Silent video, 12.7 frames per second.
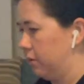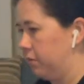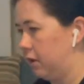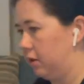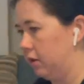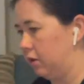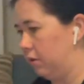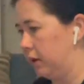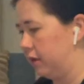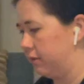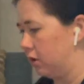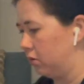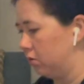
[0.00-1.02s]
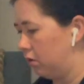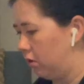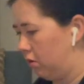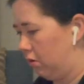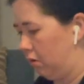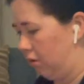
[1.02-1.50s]
put a little bit of a
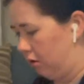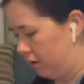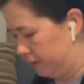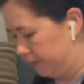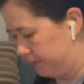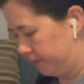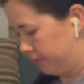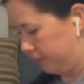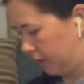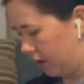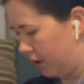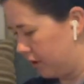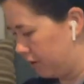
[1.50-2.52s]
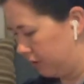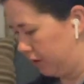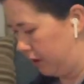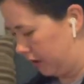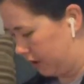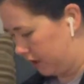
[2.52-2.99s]
roll
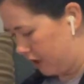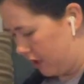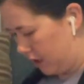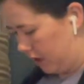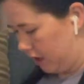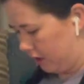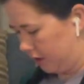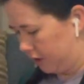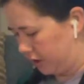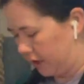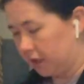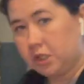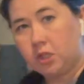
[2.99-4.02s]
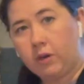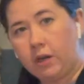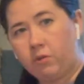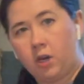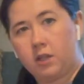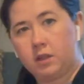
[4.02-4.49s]
underneath your chest. So I
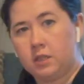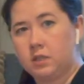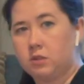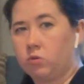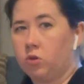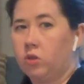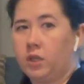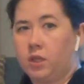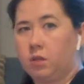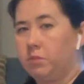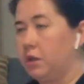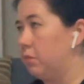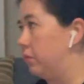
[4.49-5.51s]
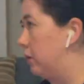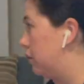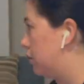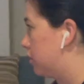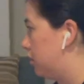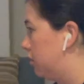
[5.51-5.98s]
want this roll, it could be a
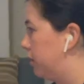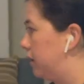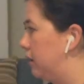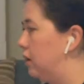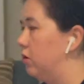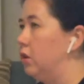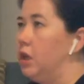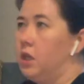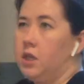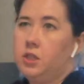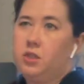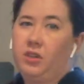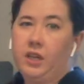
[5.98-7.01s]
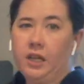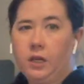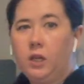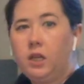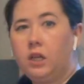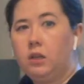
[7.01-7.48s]
bolster or pillow, to again
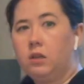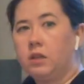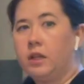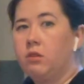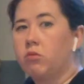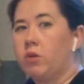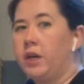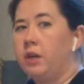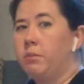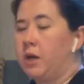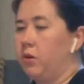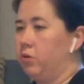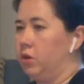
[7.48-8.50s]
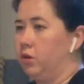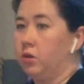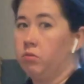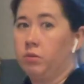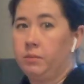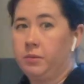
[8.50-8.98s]
hit like right about
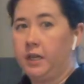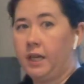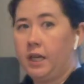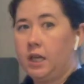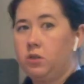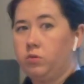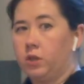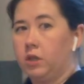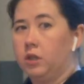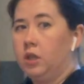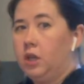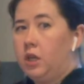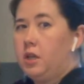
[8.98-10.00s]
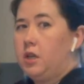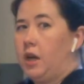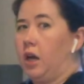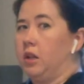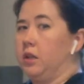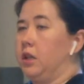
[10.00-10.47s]
the rib cage. We're
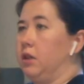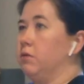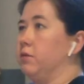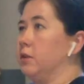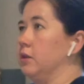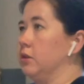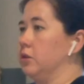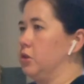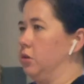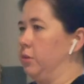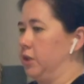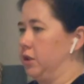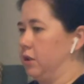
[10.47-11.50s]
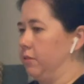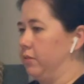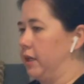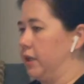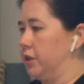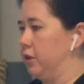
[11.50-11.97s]
not looking for so much
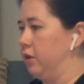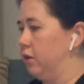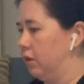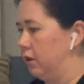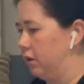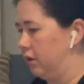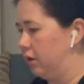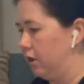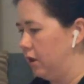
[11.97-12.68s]
compression on